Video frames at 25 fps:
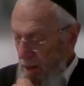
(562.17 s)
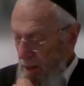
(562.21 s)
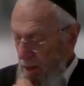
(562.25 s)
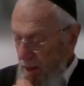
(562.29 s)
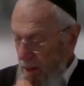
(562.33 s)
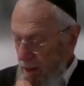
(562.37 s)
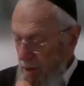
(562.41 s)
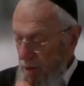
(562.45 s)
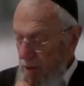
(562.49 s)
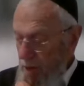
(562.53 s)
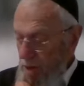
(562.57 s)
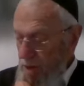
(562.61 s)

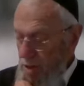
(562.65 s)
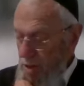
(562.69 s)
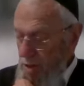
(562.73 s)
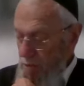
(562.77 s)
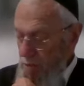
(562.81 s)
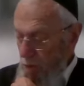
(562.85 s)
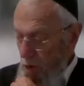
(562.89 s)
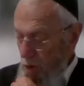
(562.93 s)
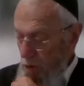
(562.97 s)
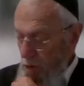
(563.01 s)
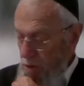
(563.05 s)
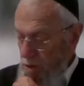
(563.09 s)
And this
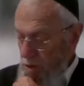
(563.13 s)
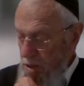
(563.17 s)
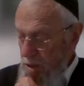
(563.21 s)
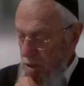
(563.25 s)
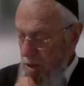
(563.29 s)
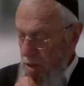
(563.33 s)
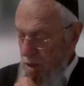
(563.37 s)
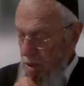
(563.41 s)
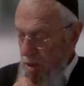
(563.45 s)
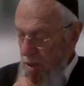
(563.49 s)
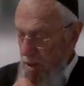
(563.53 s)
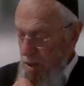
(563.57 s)

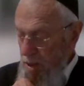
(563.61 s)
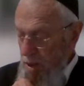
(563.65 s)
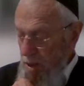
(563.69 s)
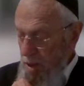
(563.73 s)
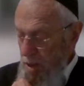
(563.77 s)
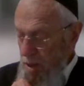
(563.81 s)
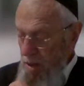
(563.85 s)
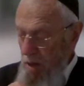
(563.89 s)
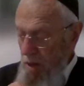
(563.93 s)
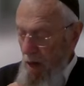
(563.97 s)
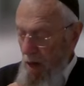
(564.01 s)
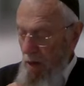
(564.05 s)
was
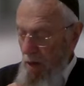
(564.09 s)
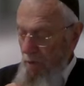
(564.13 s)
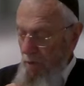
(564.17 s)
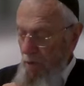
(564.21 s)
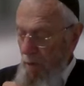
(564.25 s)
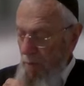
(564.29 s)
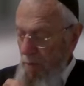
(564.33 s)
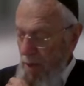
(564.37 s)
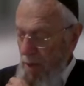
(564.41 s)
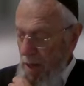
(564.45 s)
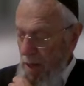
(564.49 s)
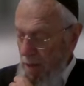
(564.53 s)

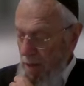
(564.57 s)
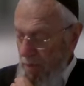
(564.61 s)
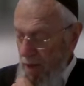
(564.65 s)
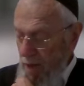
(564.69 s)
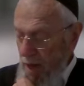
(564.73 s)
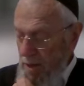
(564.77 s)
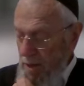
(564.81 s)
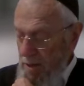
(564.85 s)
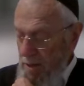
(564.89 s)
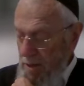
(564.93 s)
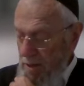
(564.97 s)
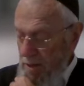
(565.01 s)
Yeravam ben
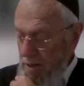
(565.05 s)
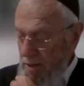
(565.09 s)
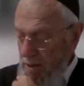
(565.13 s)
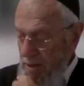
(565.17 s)
Avad